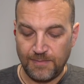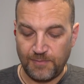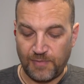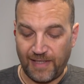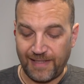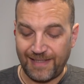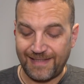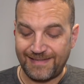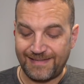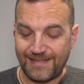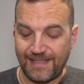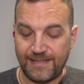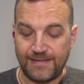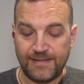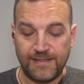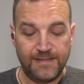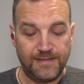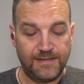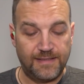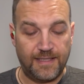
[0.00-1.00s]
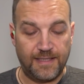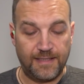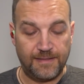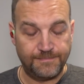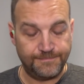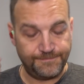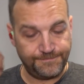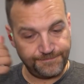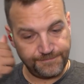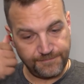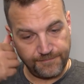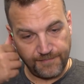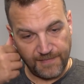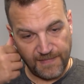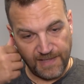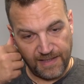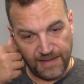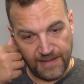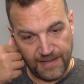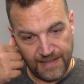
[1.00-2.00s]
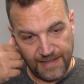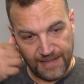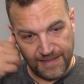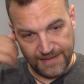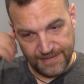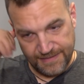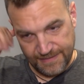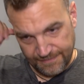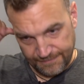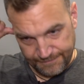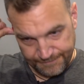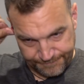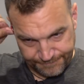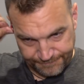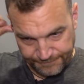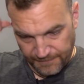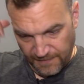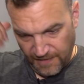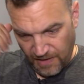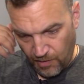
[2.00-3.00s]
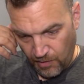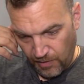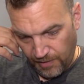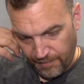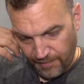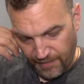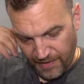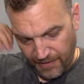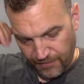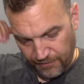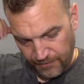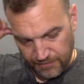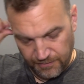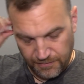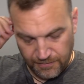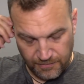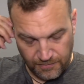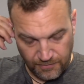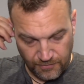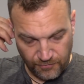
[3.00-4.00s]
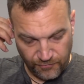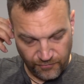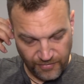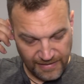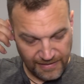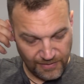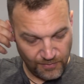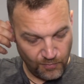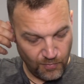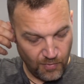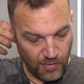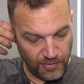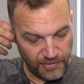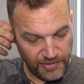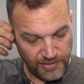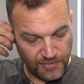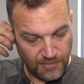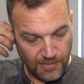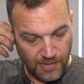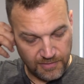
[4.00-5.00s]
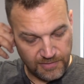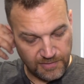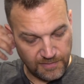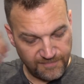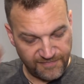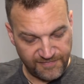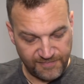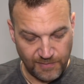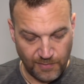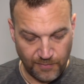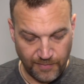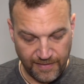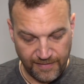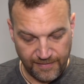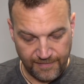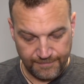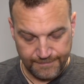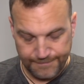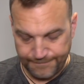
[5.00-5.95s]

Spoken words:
But like I said, it is all about really what you are comfortable with.